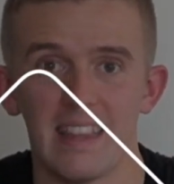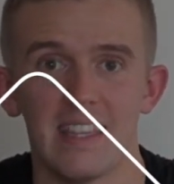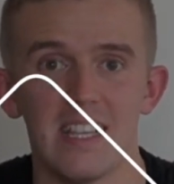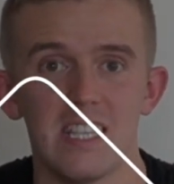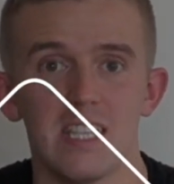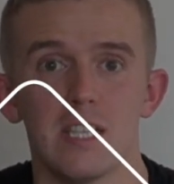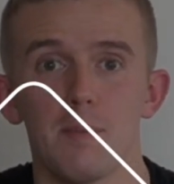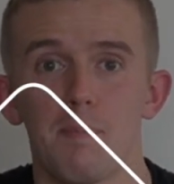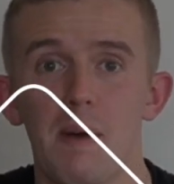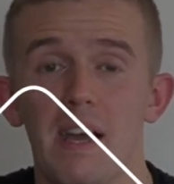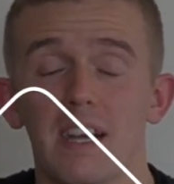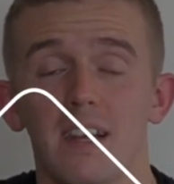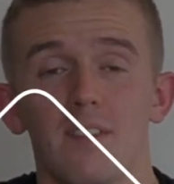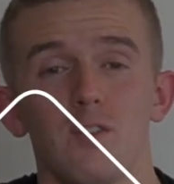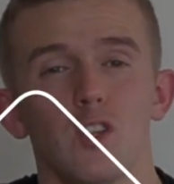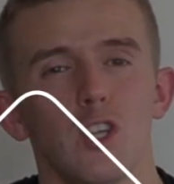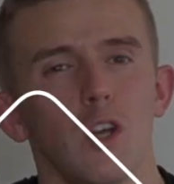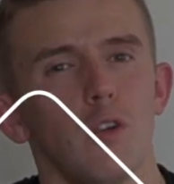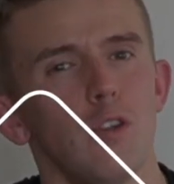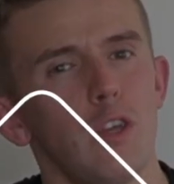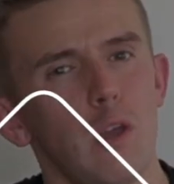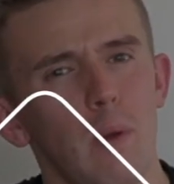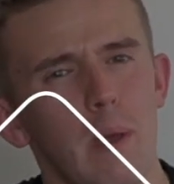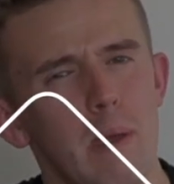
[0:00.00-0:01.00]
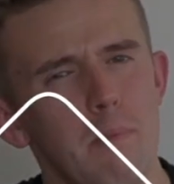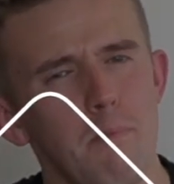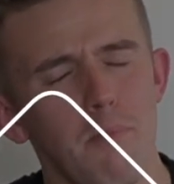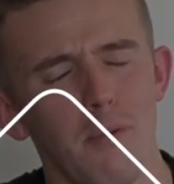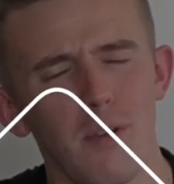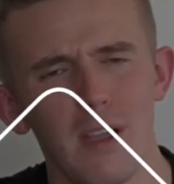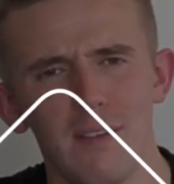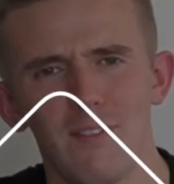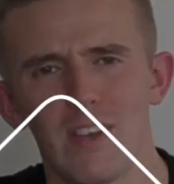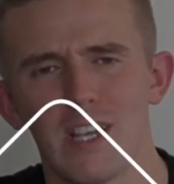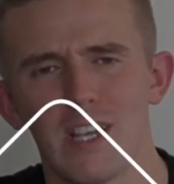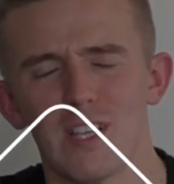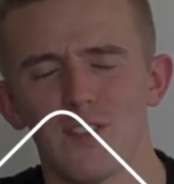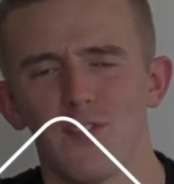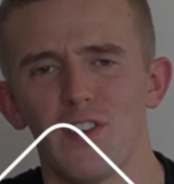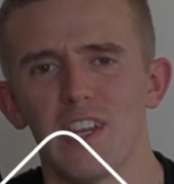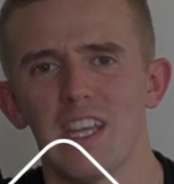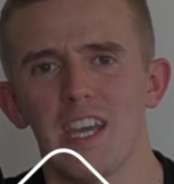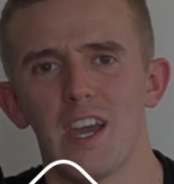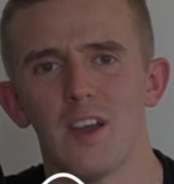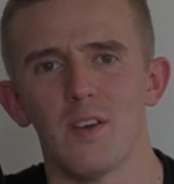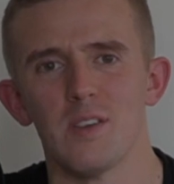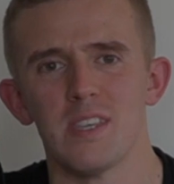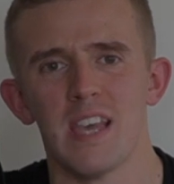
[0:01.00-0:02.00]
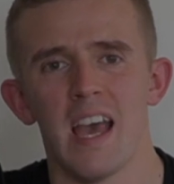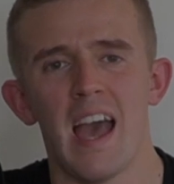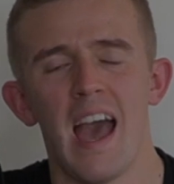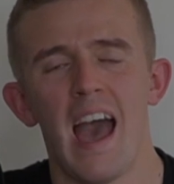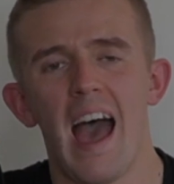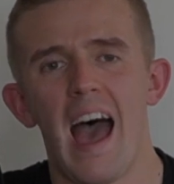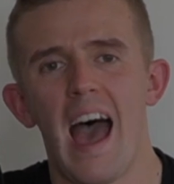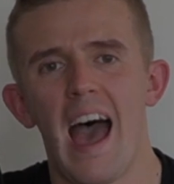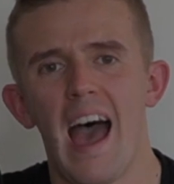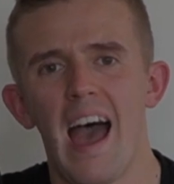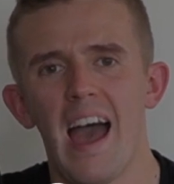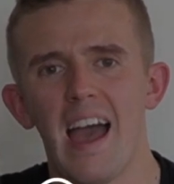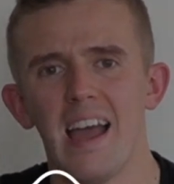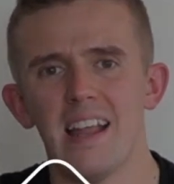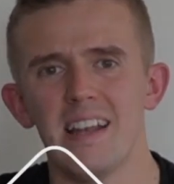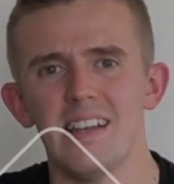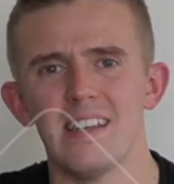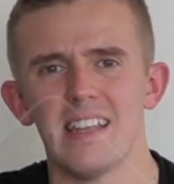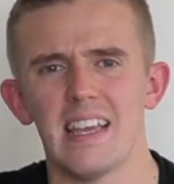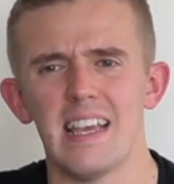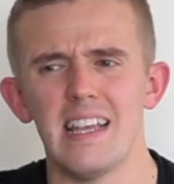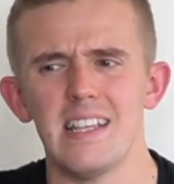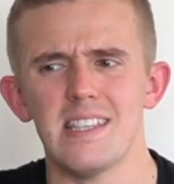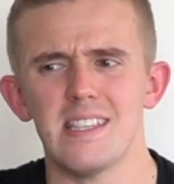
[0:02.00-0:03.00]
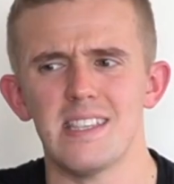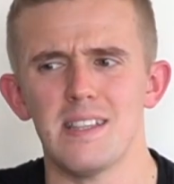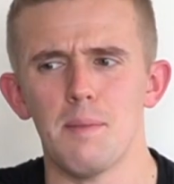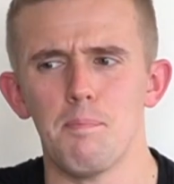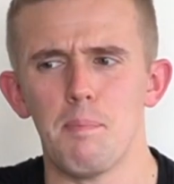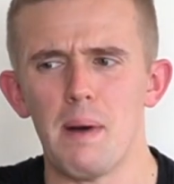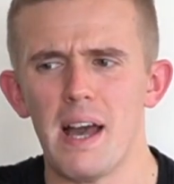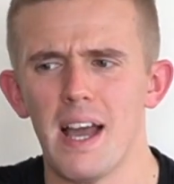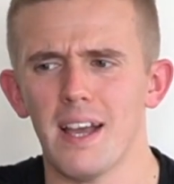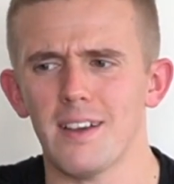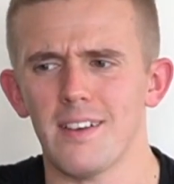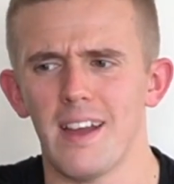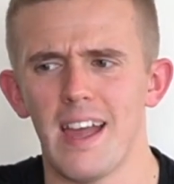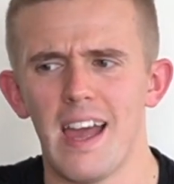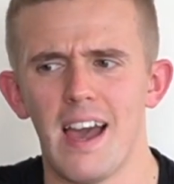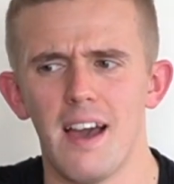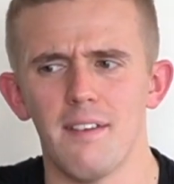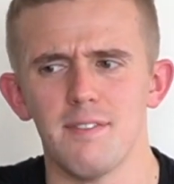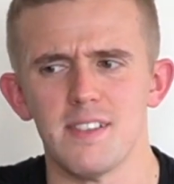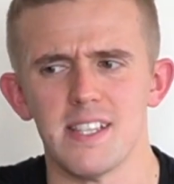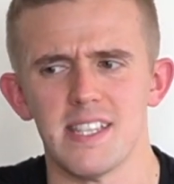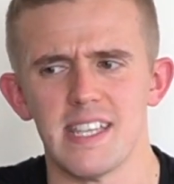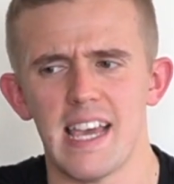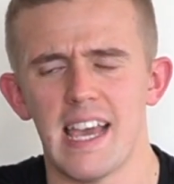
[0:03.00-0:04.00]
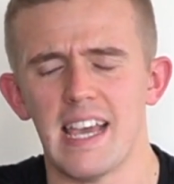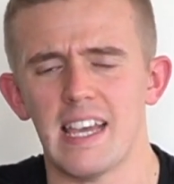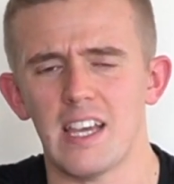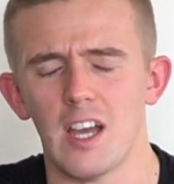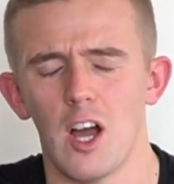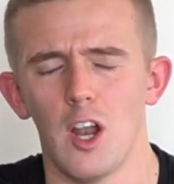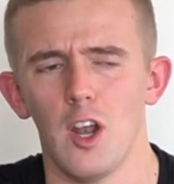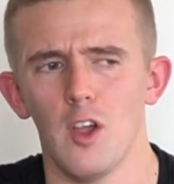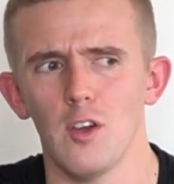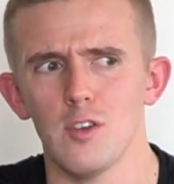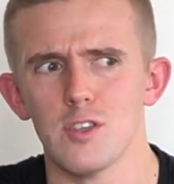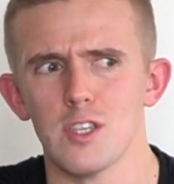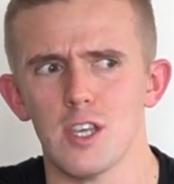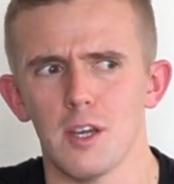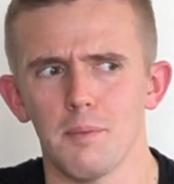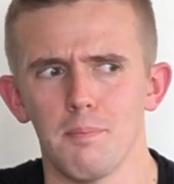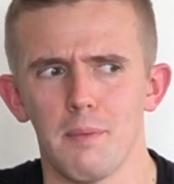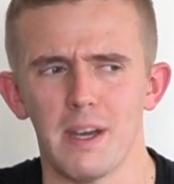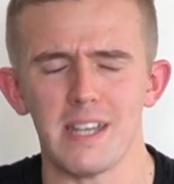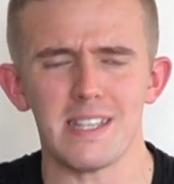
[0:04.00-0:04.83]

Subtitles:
This is a bag I've shown you in previous videos, and it's the bag I have to take alongside my